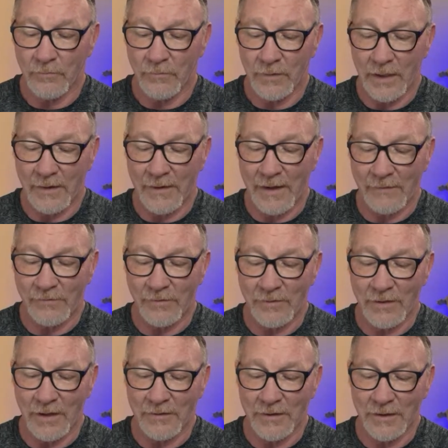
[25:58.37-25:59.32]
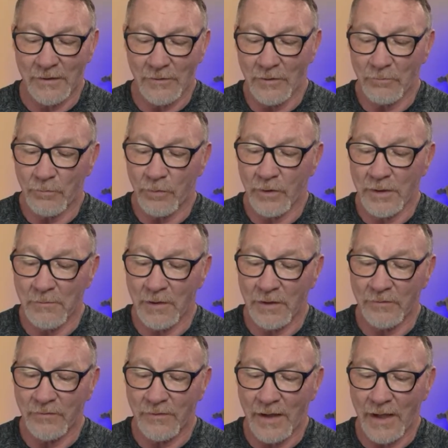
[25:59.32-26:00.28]
that's a done deal, and pretty
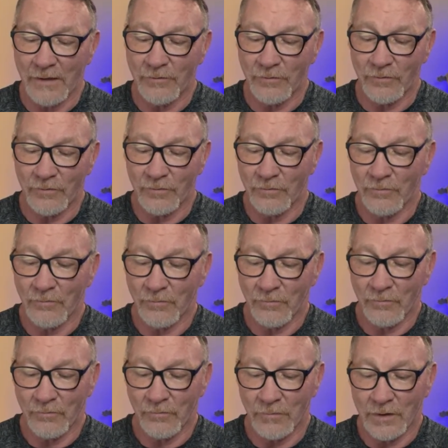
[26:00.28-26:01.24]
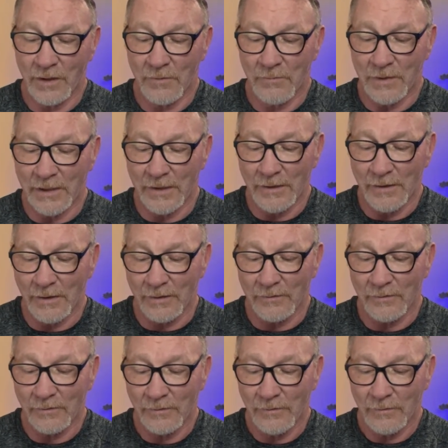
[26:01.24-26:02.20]
much that's going to be it.
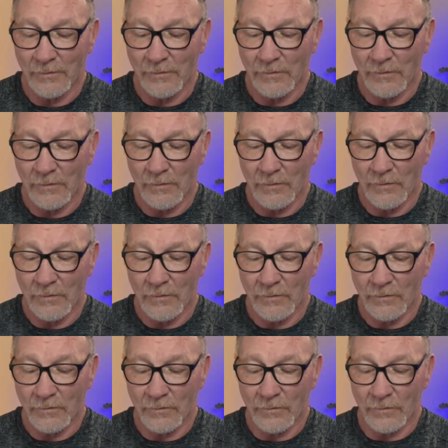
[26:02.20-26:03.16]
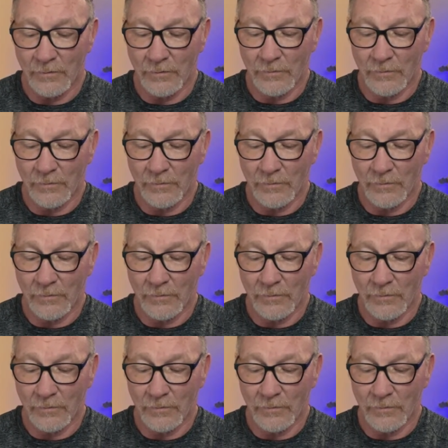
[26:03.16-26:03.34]
So